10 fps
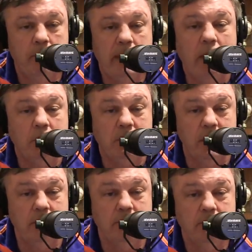That was
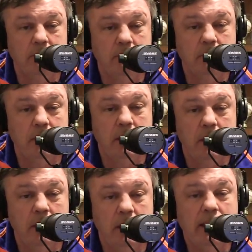it.
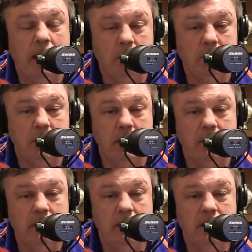That was it.
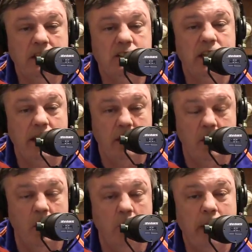Let's take it
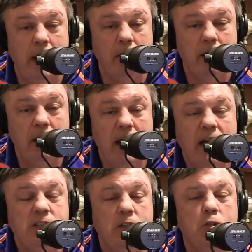home now.
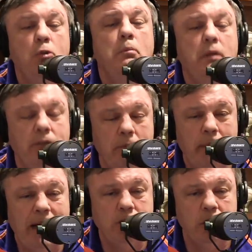I said, do you believe in
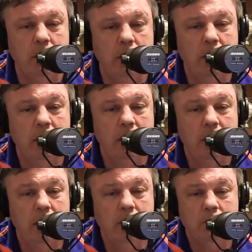magic?
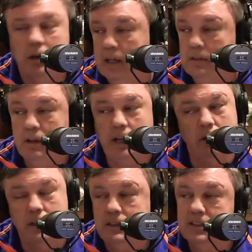So I
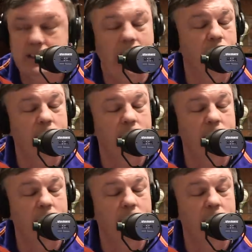look at this guy.